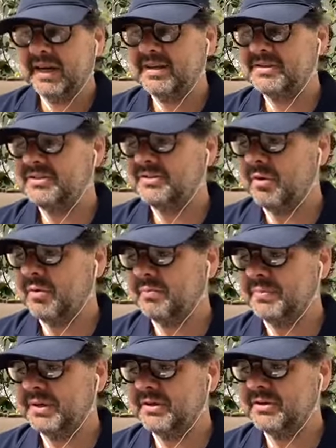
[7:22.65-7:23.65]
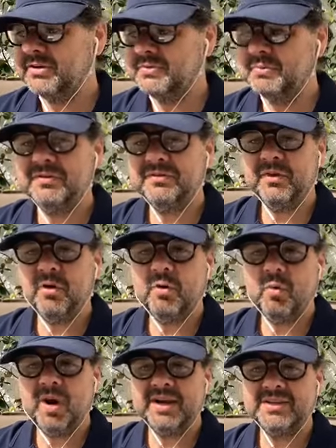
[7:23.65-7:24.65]
it's not because we've
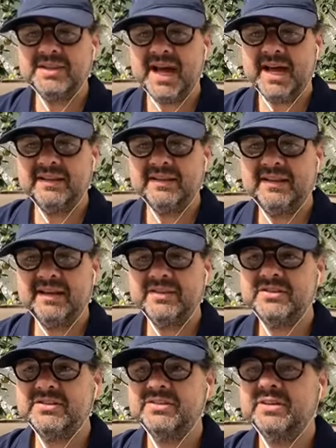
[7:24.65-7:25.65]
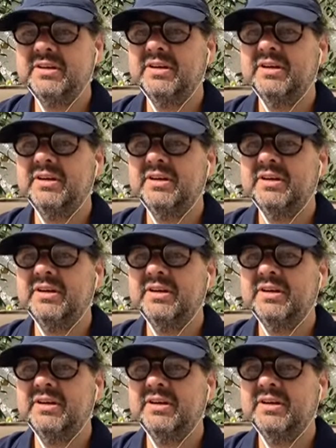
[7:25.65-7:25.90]
always had this